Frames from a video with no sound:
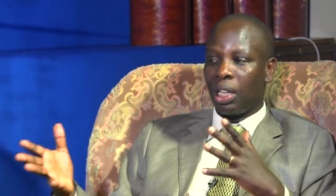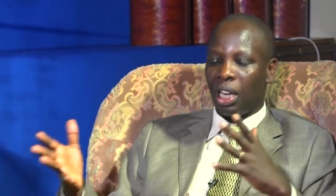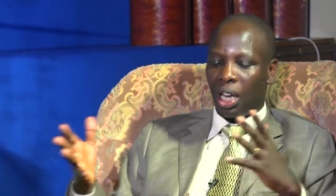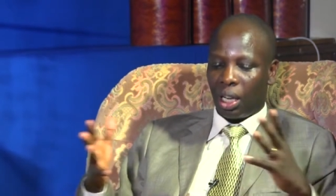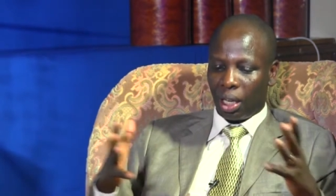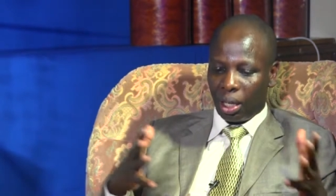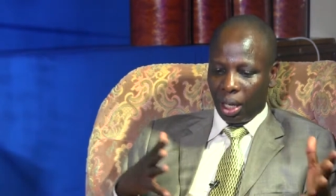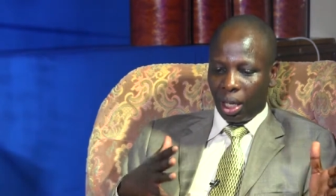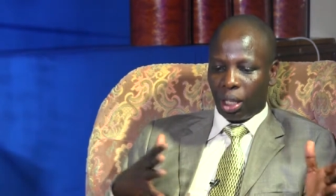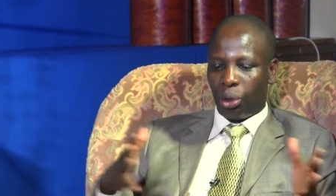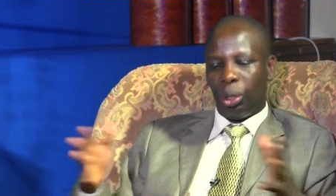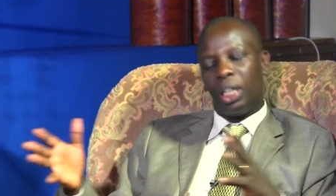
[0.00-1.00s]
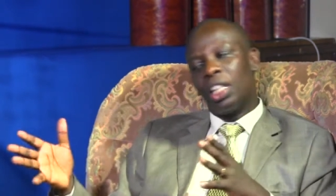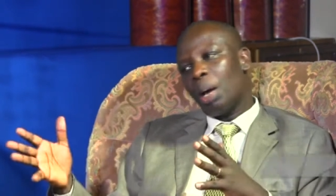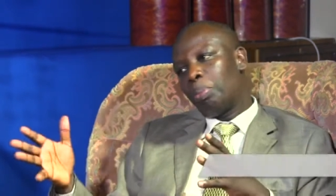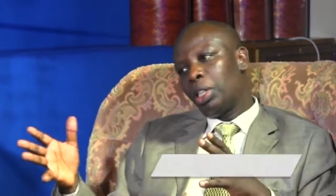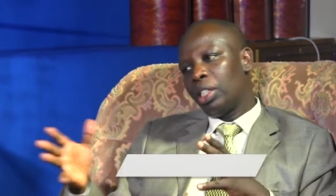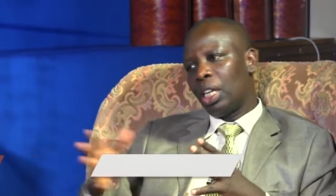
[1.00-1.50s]
they are doing their
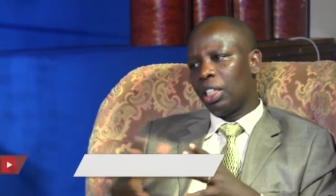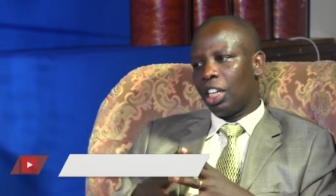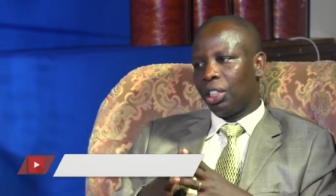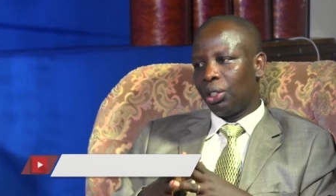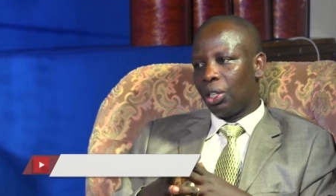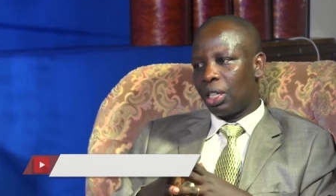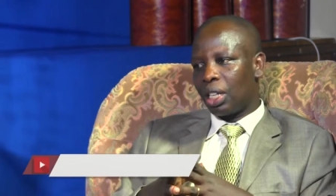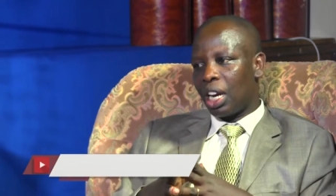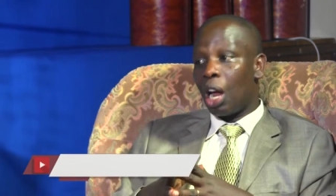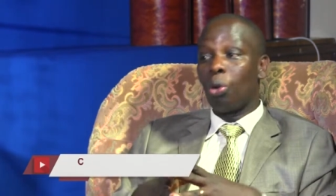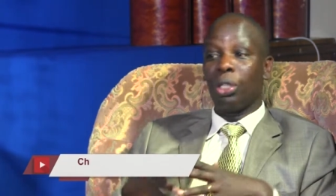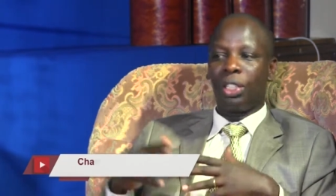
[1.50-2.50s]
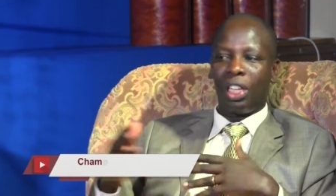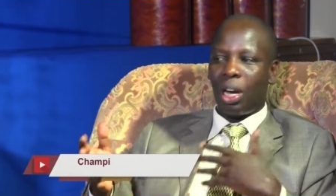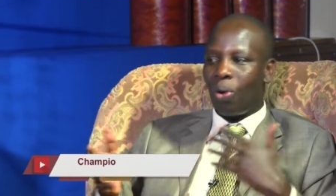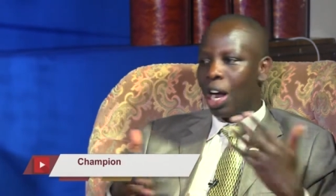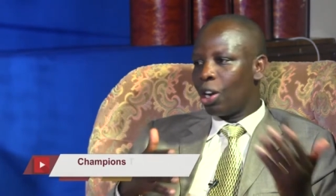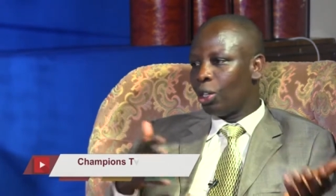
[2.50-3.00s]
presentations, and I would sing
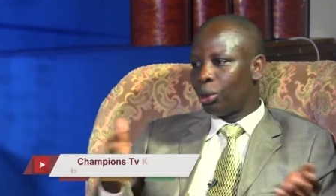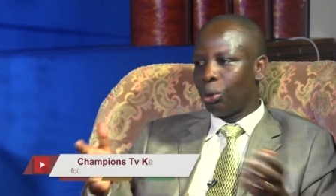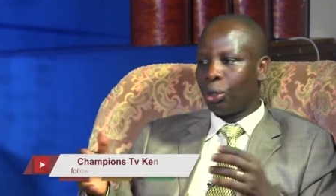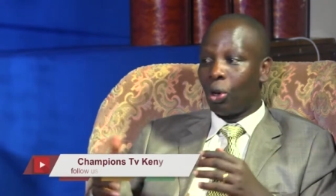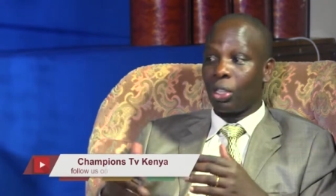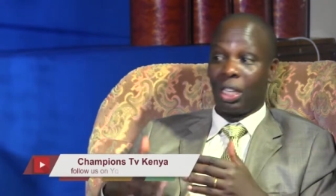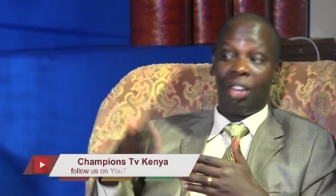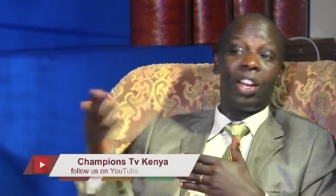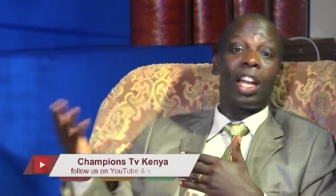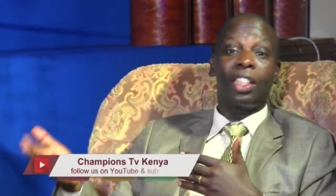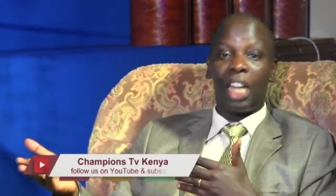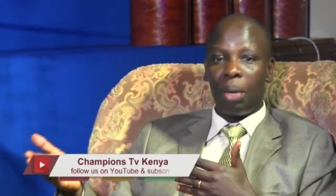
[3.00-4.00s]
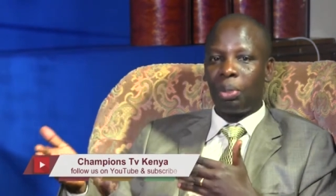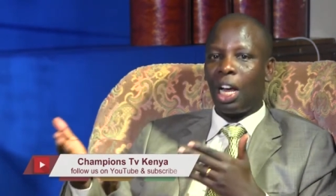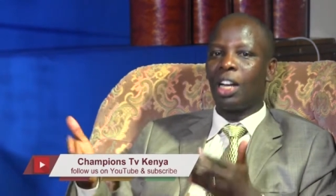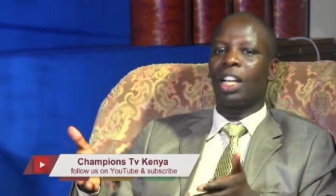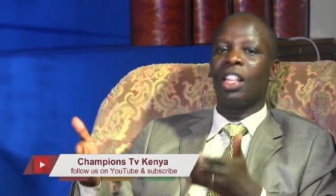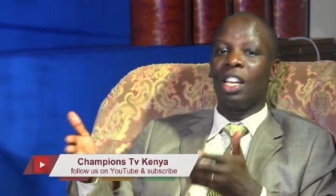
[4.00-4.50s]
one or two songs, even at times
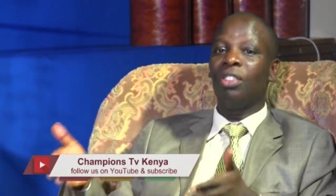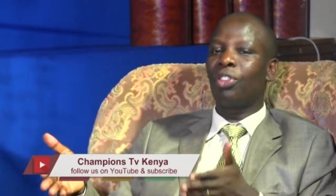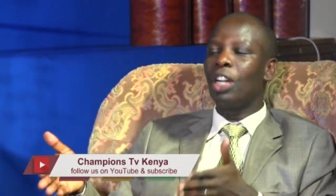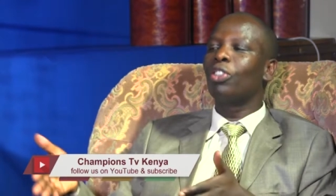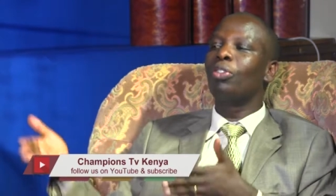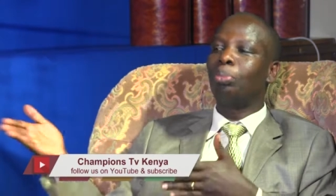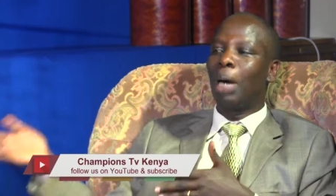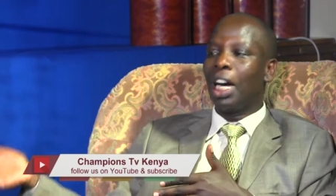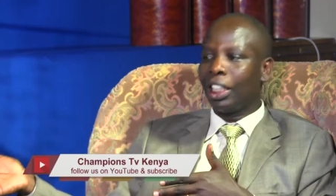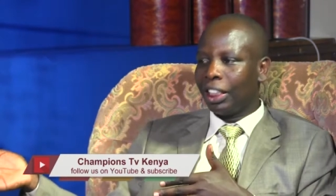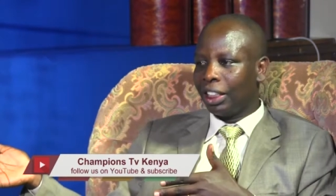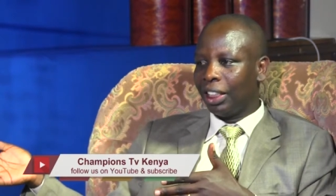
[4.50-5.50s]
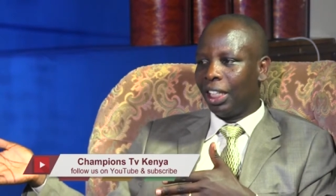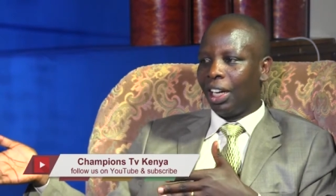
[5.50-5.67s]
under the influence of Mwangi.